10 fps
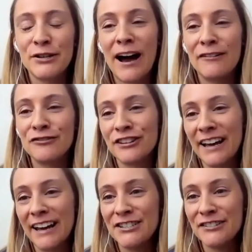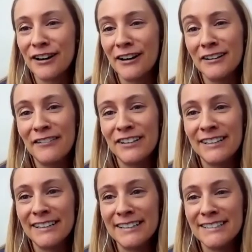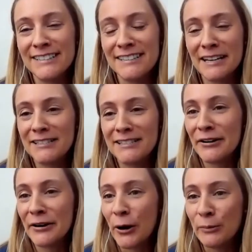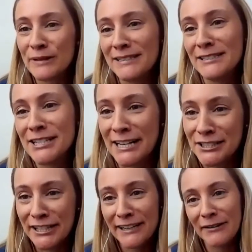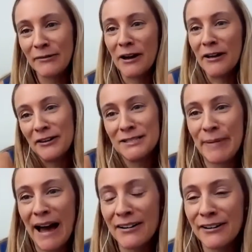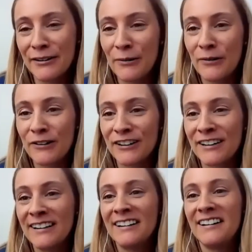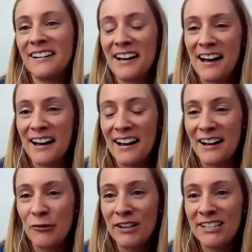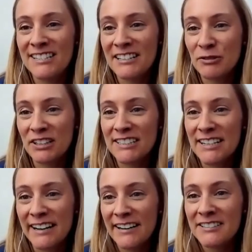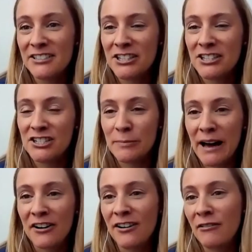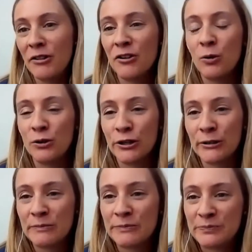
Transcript: So after the age of 11, is there hope in changing this pattern, or what does it really take to change the pattern when they're older?